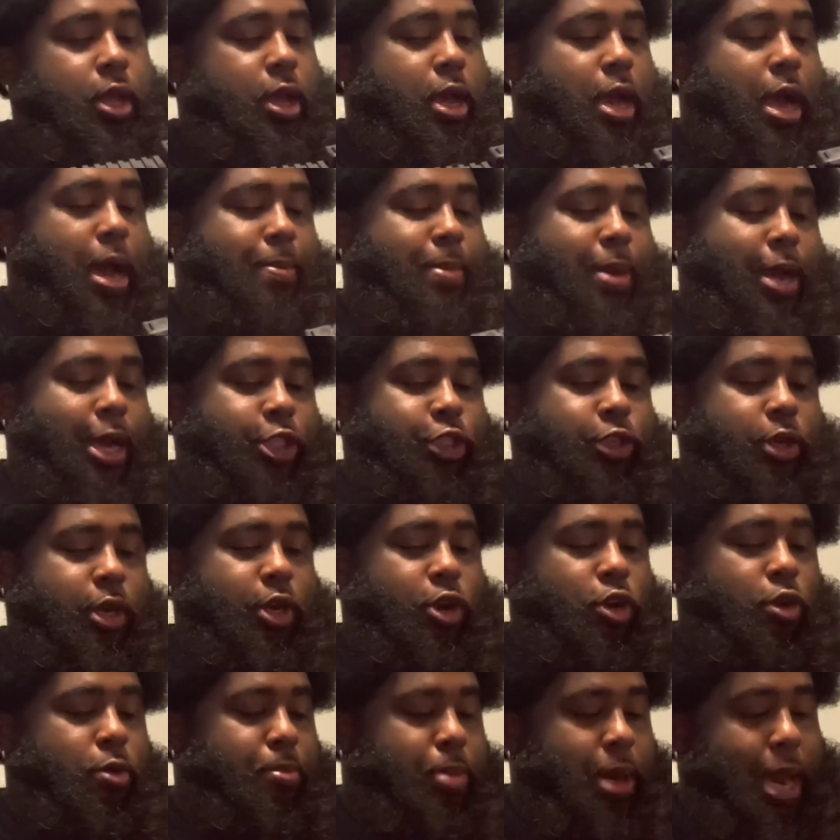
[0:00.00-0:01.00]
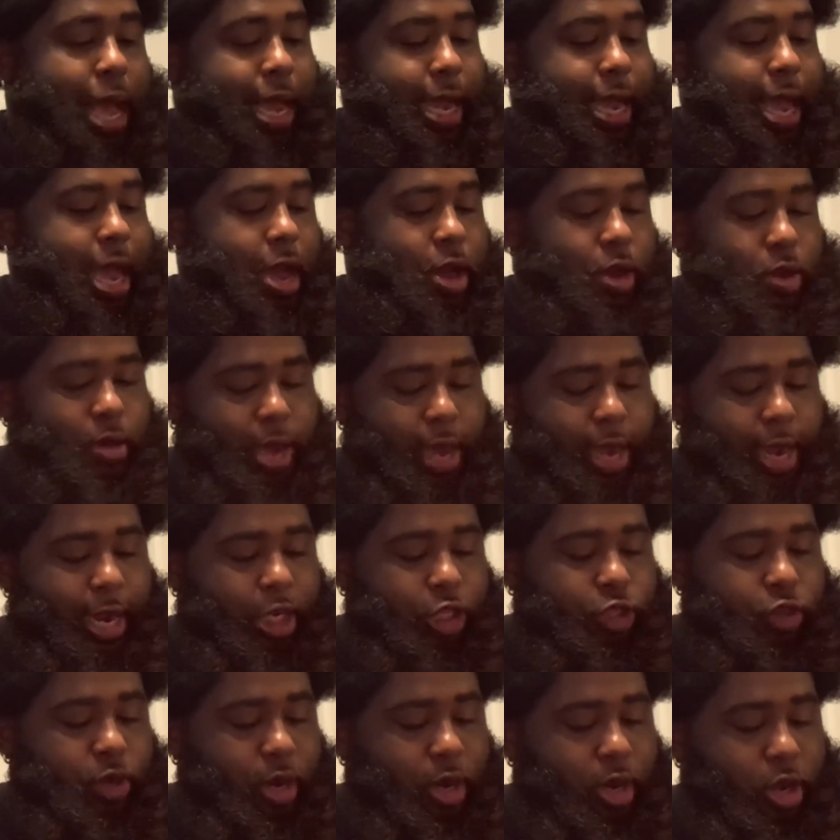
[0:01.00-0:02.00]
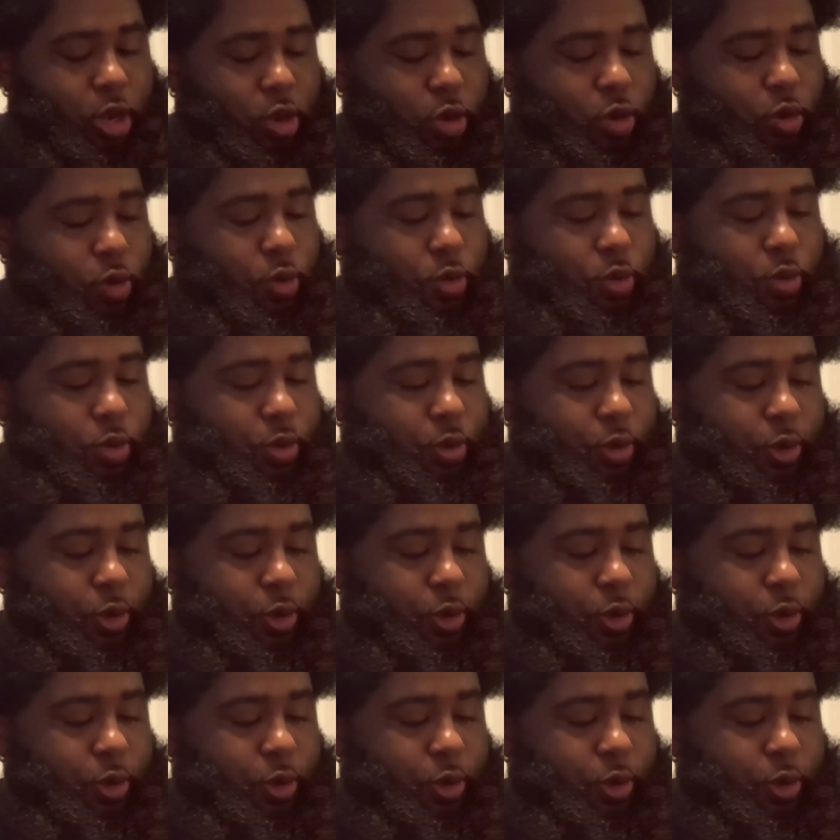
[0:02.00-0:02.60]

I'm not trying to go blackout. I ain't trying to go,